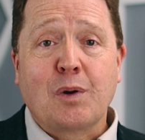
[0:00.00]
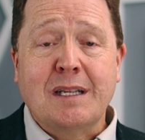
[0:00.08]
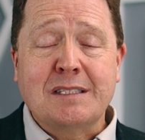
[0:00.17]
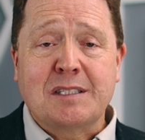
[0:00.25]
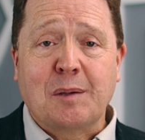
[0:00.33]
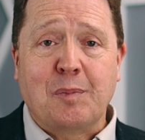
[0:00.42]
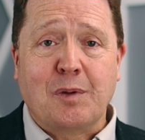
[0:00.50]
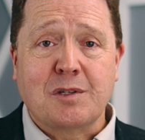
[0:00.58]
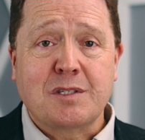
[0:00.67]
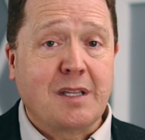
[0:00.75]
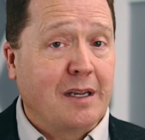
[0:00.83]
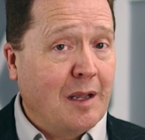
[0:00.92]

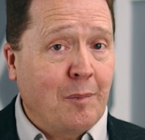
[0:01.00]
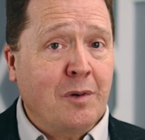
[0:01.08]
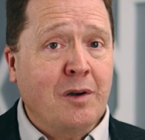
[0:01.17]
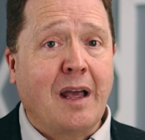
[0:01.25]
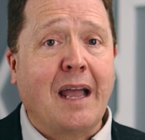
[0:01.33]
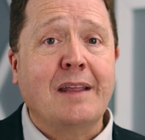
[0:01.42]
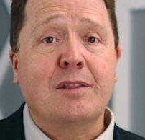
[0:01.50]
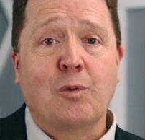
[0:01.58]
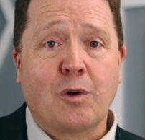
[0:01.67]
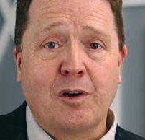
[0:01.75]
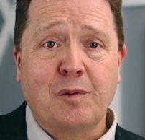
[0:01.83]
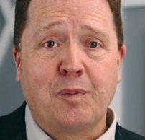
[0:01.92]
principles, the number nine, the
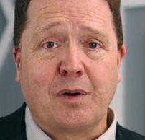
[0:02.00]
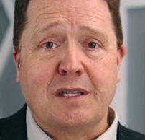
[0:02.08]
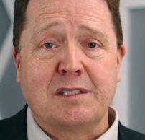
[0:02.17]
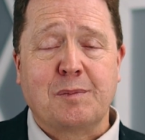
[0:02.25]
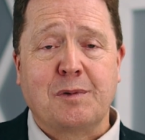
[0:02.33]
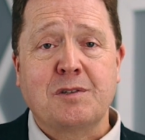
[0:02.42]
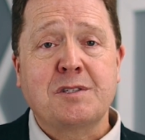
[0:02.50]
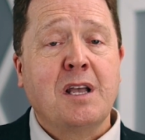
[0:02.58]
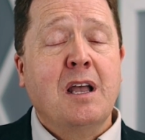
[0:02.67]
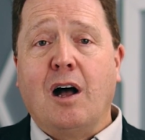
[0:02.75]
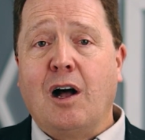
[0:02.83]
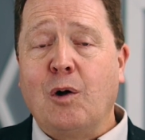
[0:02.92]
word principles,
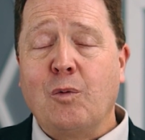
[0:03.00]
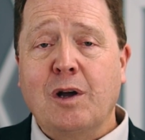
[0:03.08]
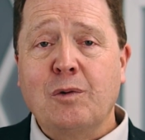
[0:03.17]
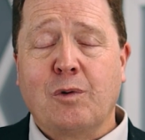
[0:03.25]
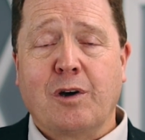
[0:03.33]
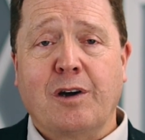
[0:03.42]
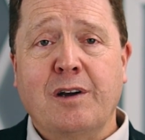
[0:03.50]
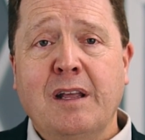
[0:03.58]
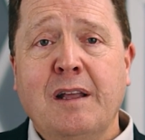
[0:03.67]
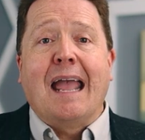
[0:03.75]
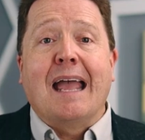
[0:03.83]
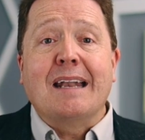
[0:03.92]
all one
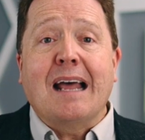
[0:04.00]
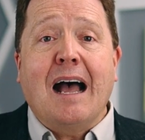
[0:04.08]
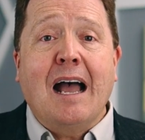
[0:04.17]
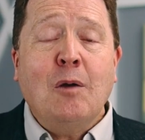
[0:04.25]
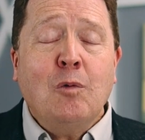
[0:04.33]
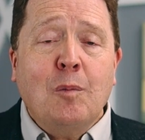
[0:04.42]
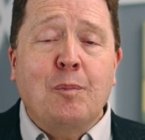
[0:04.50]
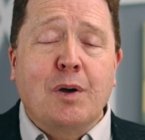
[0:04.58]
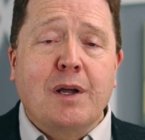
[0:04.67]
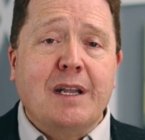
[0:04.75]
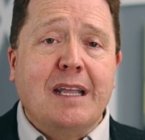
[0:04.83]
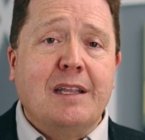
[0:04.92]
word, and I will
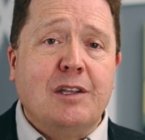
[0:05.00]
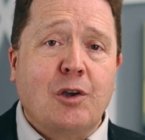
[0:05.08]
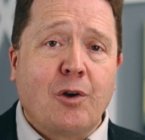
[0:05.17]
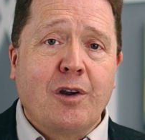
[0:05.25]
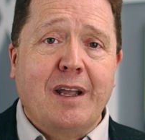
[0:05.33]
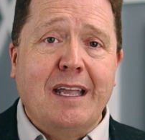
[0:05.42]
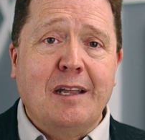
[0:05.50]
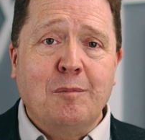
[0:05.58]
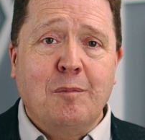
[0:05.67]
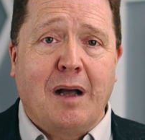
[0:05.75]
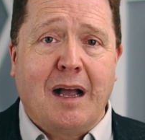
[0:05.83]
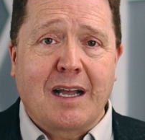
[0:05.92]
put in your
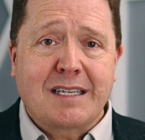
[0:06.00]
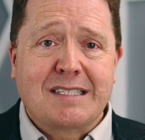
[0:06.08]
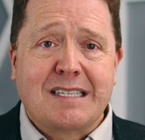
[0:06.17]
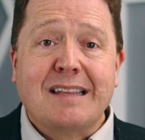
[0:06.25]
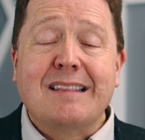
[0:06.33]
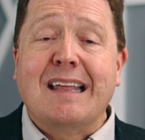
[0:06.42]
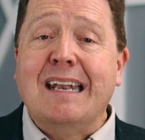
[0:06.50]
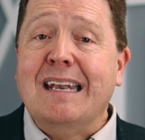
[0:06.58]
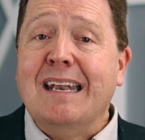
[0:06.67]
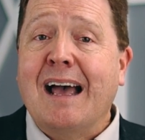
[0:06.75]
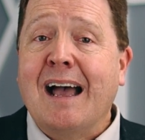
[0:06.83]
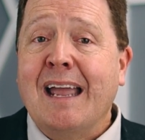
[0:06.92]
inbox the
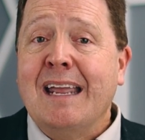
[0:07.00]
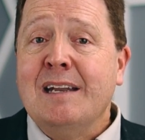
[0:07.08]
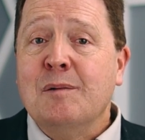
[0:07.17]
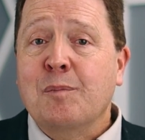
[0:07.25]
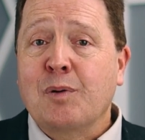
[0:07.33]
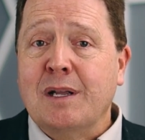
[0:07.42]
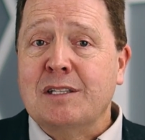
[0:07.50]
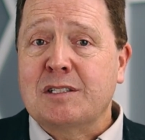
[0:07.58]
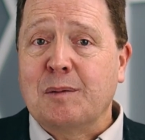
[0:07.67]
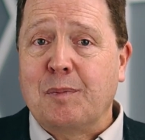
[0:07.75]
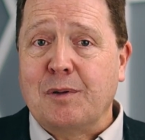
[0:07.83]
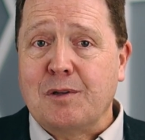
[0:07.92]
nine
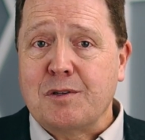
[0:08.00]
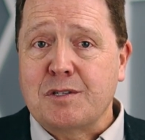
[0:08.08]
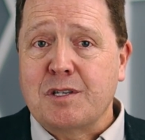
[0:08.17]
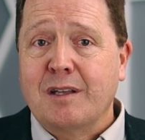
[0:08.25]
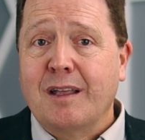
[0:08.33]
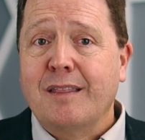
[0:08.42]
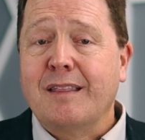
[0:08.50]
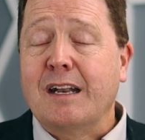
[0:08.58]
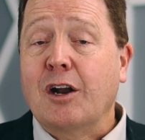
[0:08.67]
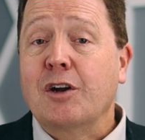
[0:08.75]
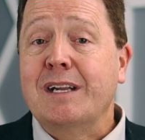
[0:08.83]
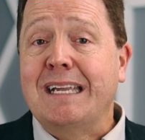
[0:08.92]
principles
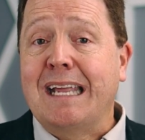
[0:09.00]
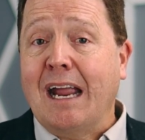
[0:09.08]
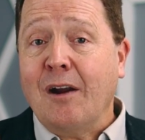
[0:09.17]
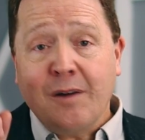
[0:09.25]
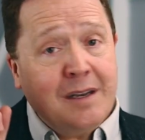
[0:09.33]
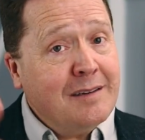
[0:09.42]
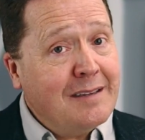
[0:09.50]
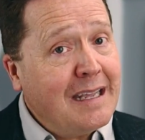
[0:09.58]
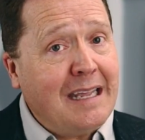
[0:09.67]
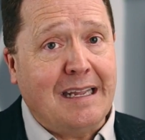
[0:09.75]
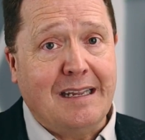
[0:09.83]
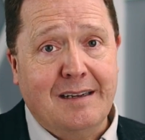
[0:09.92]
that are
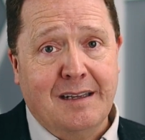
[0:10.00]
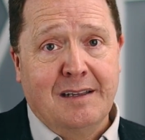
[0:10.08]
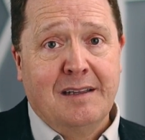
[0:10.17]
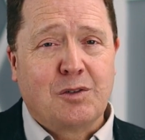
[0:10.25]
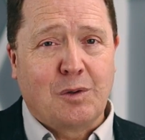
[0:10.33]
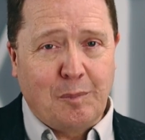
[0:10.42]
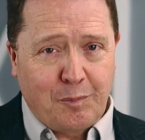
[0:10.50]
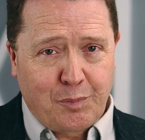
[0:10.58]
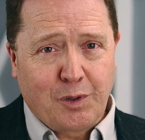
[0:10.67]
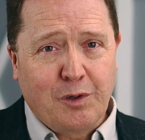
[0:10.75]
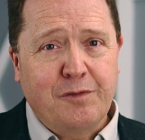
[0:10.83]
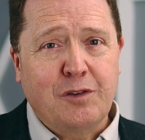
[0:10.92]
guaranteed to
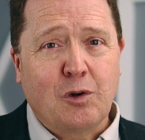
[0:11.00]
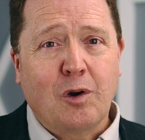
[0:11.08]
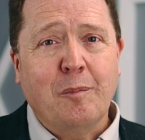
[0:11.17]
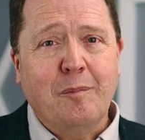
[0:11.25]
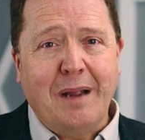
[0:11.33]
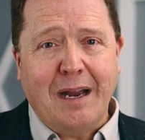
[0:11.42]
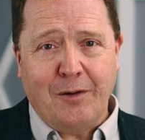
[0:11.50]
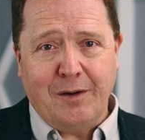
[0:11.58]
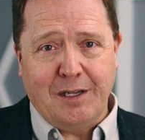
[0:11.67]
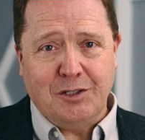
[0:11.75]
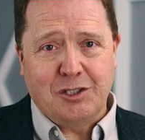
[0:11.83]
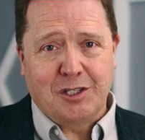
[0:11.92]
improve your
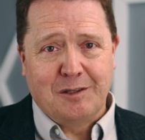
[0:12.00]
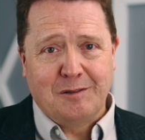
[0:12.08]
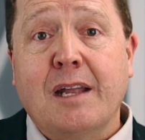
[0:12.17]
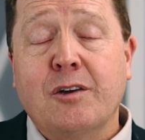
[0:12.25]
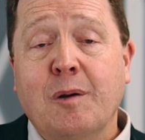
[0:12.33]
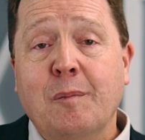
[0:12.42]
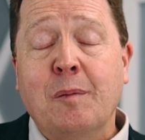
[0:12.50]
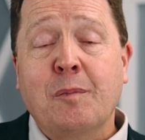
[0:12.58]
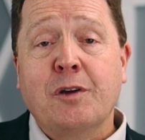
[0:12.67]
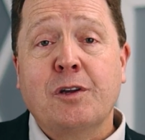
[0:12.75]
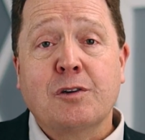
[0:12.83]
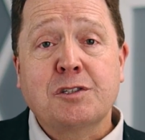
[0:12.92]
marriage. And
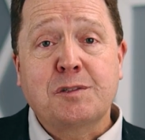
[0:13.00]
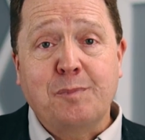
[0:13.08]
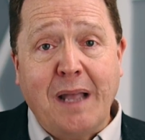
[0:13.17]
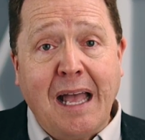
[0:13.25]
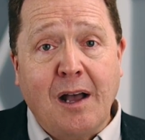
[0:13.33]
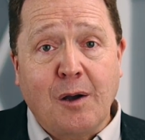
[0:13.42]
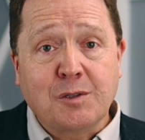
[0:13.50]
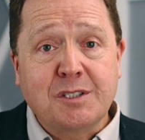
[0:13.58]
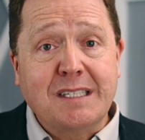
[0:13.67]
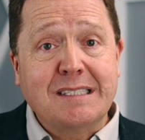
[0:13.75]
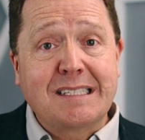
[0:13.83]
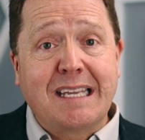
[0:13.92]
remember, your
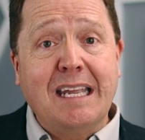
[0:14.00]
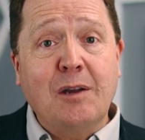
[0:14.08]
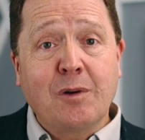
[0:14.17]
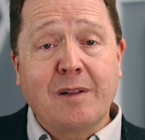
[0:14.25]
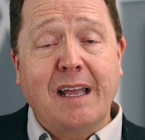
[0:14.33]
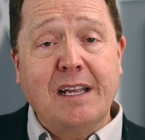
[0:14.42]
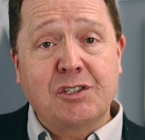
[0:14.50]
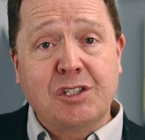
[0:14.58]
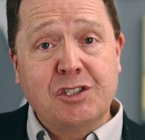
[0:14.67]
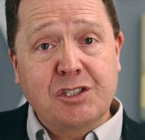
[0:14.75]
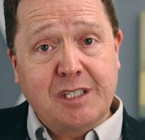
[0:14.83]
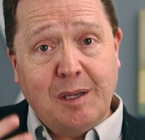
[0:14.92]
spouse is key
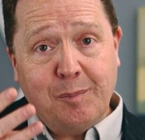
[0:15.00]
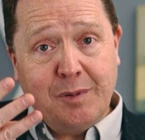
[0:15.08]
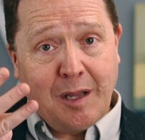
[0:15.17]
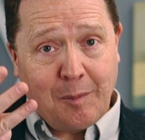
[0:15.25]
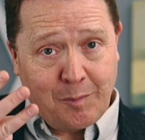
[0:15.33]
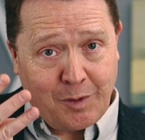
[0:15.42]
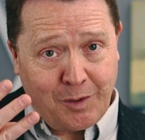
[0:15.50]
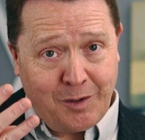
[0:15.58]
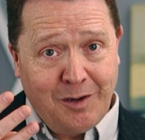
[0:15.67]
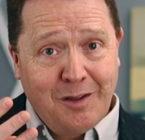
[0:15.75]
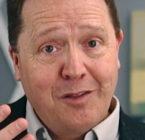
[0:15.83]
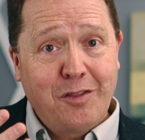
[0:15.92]
relationship
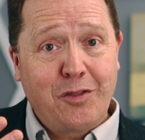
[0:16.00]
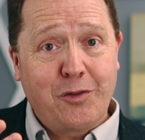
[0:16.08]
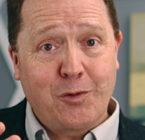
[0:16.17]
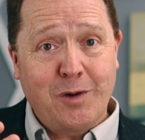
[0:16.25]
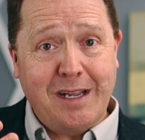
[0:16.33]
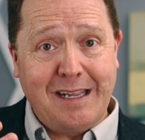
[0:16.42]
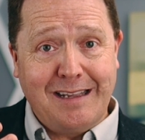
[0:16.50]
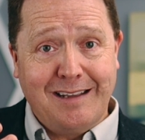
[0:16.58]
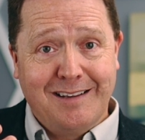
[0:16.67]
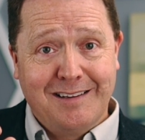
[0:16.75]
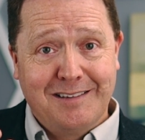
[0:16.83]
number three.